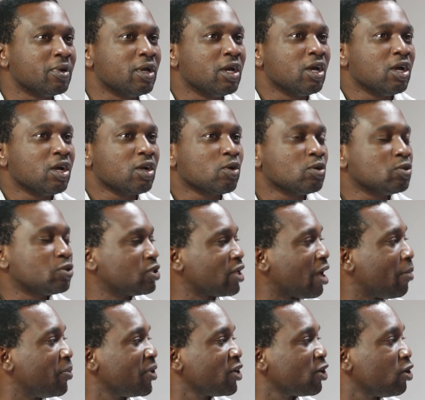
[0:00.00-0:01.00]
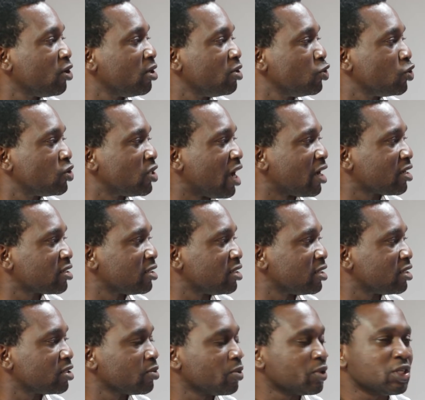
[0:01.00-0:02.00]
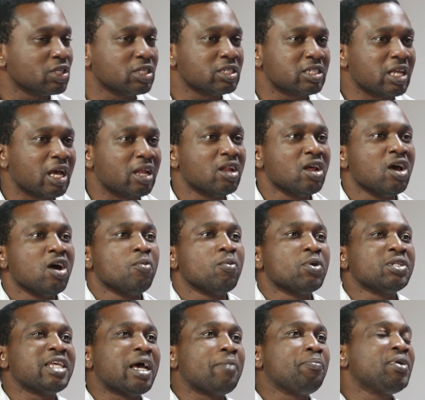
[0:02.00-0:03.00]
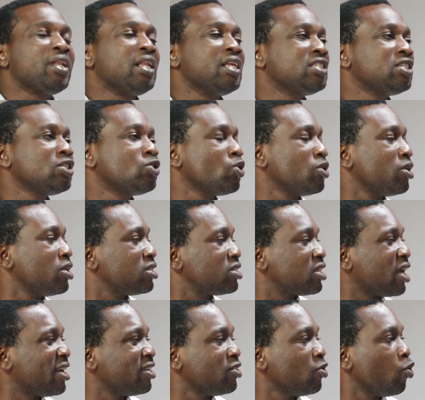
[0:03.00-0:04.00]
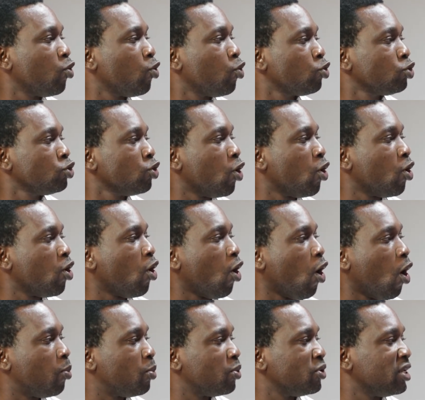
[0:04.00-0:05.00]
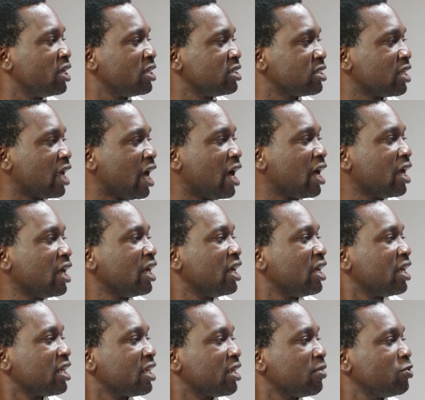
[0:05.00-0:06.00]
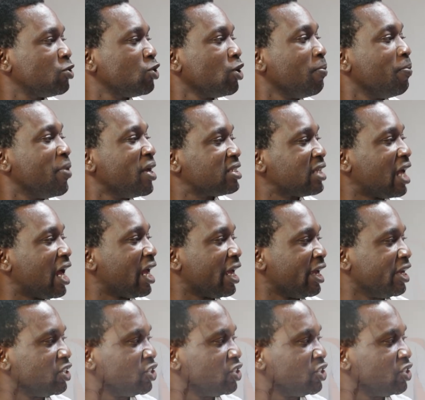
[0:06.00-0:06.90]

going to start bringing on new tactics, well, you understand? But the ability to understand who your opponents are gives you a better